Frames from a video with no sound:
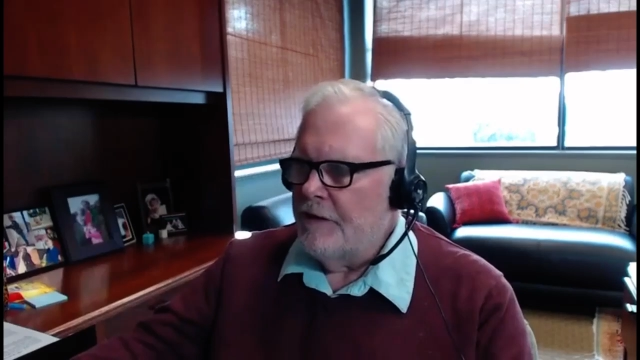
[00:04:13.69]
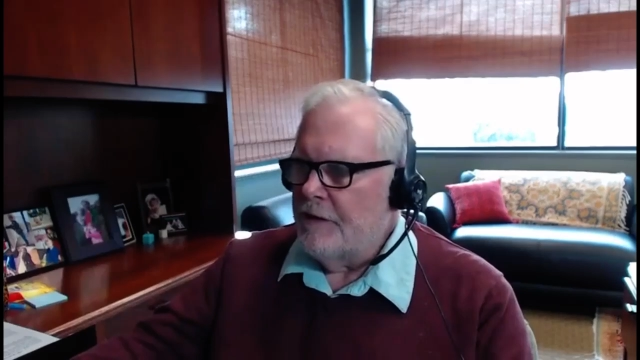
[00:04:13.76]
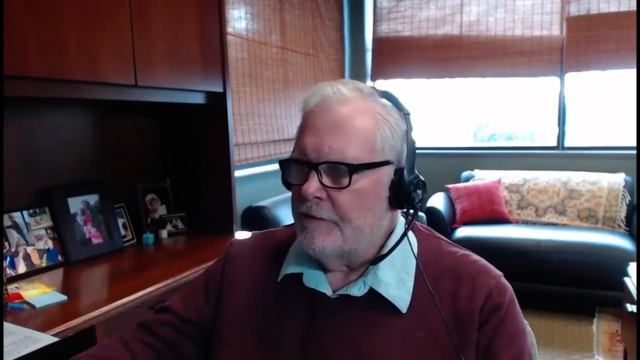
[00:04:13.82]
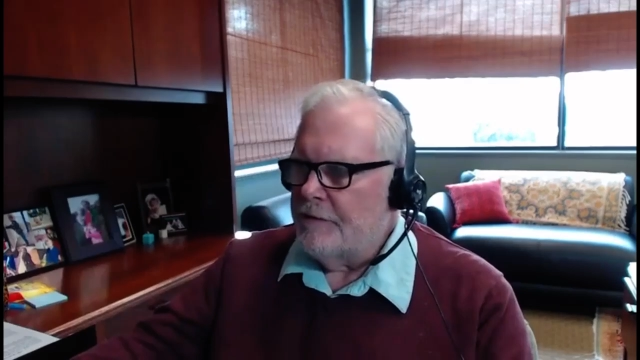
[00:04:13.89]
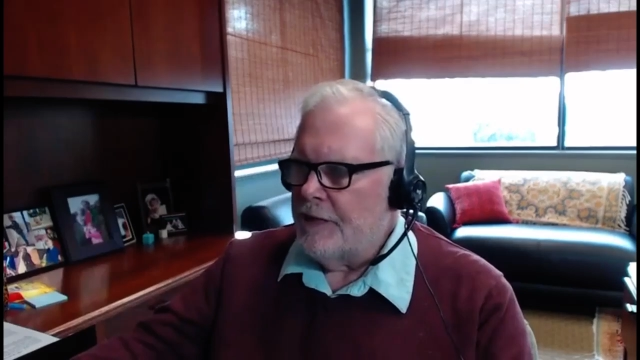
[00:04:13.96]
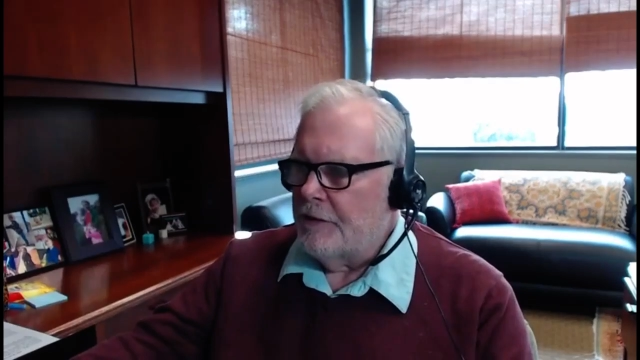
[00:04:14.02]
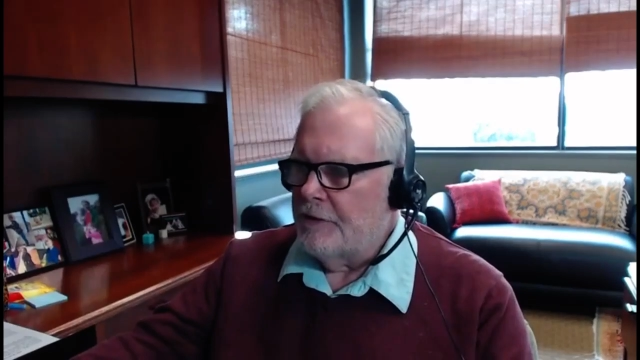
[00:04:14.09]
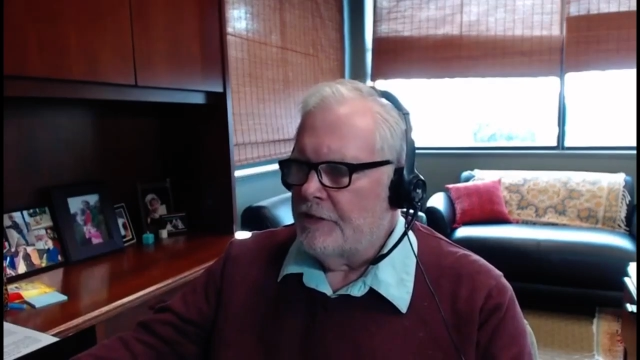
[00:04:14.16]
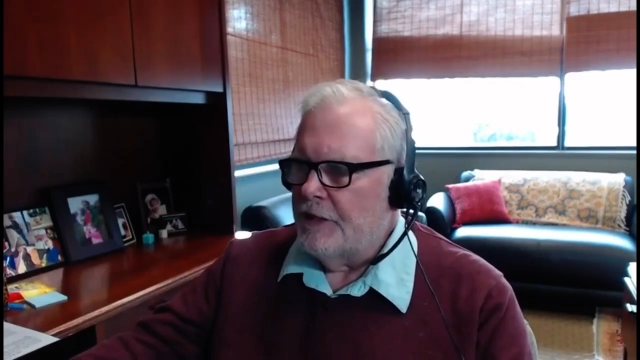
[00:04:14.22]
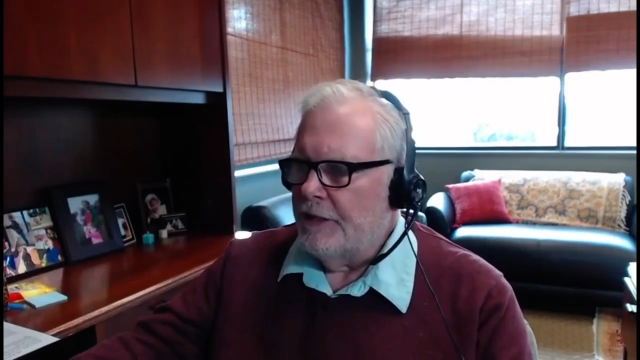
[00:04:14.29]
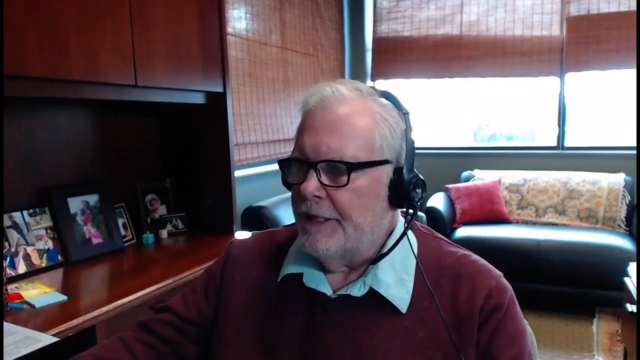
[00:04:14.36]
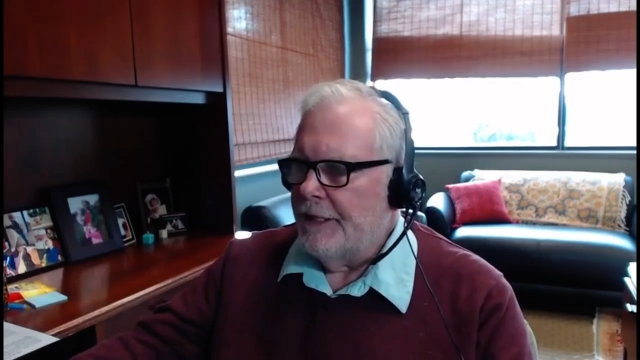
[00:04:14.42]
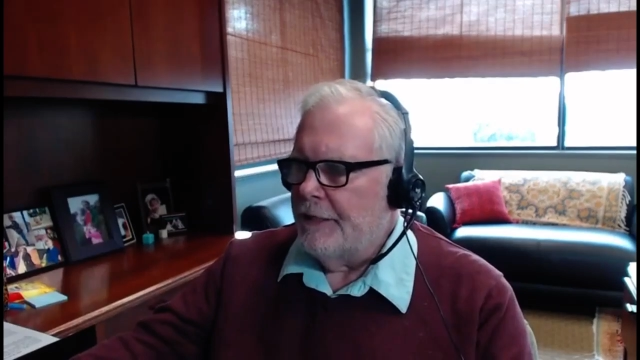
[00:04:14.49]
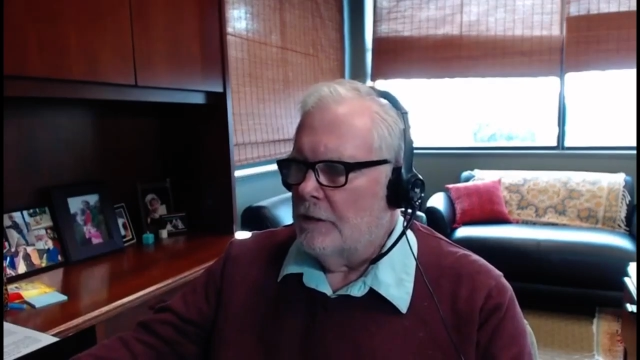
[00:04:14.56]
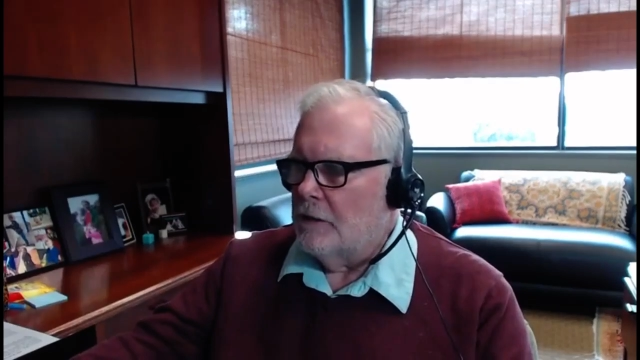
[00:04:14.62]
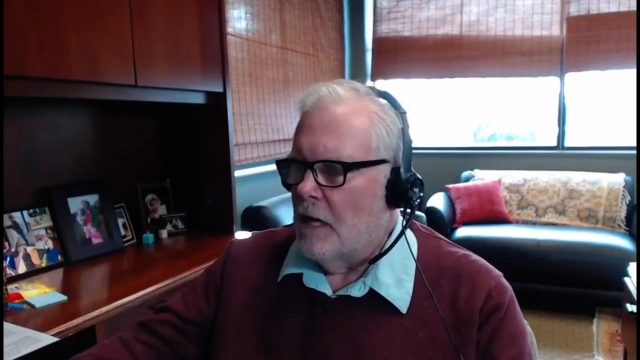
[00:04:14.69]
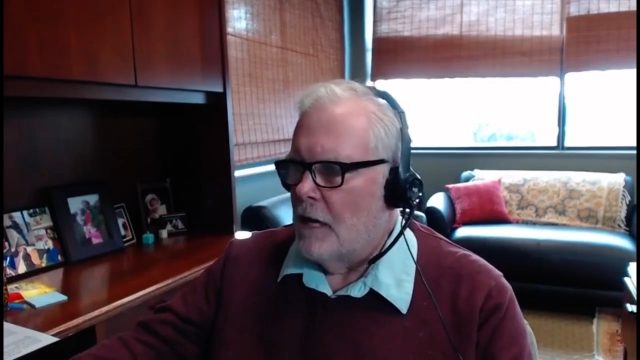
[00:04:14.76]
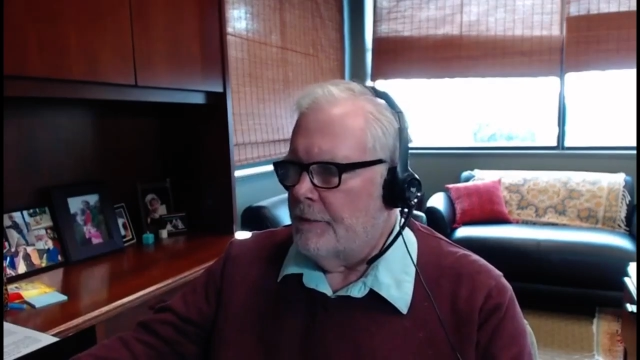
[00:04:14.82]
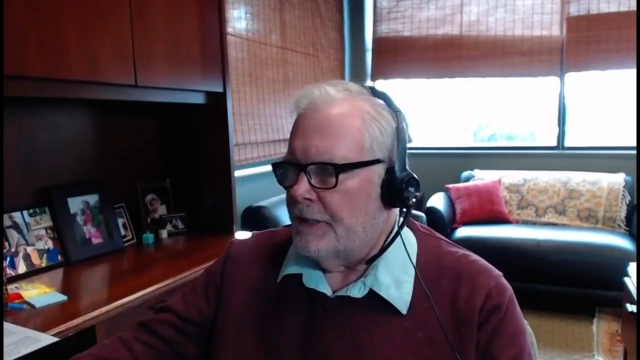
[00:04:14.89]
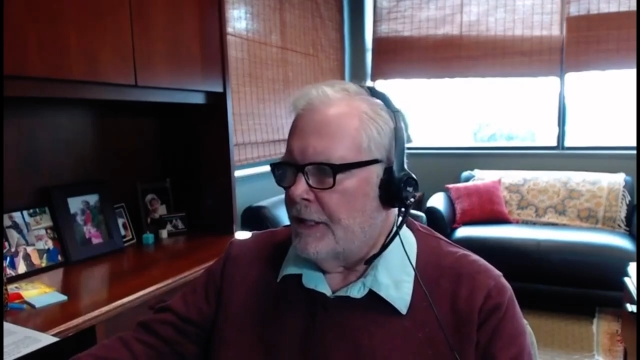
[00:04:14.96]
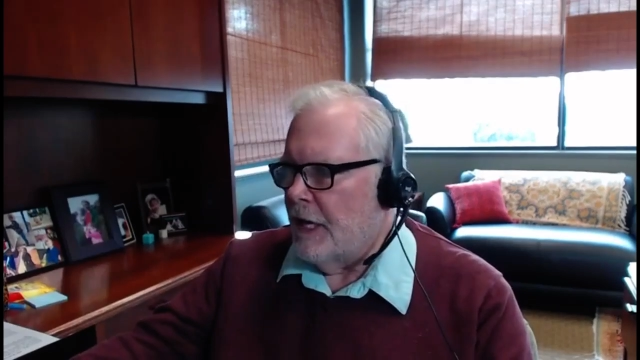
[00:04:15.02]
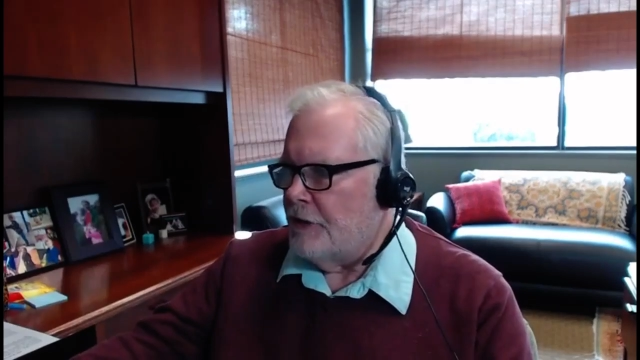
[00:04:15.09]
themselves in legal
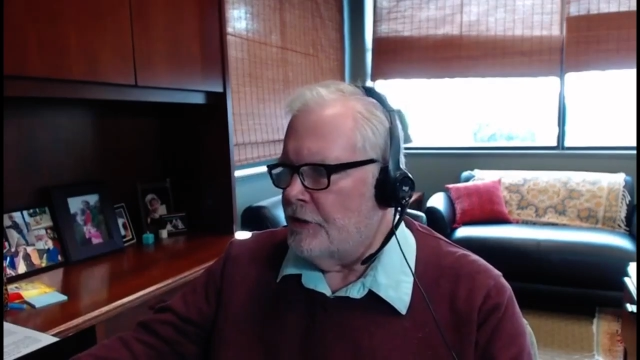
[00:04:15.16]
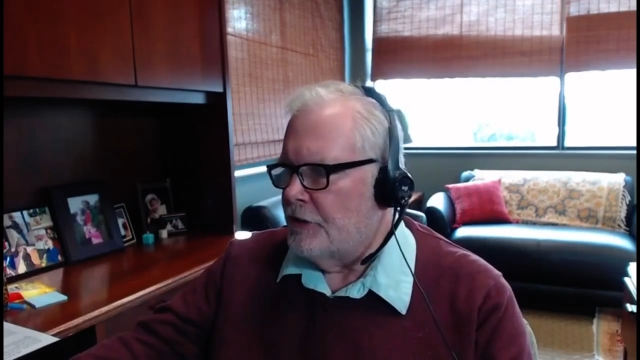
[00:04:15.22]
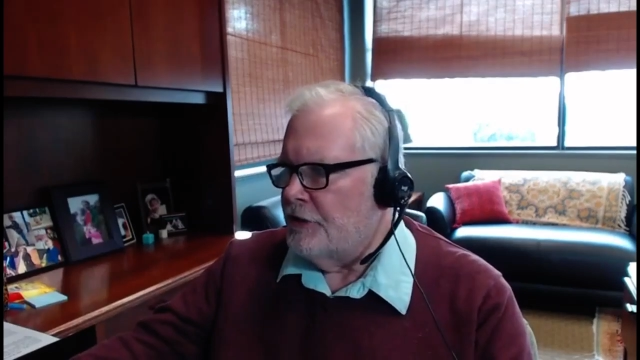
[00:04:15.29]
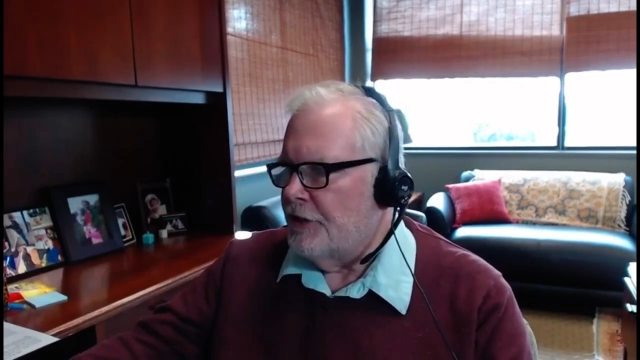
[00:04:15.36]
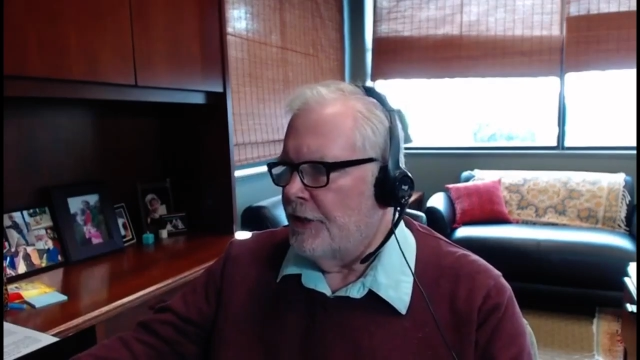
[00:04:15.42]
complications,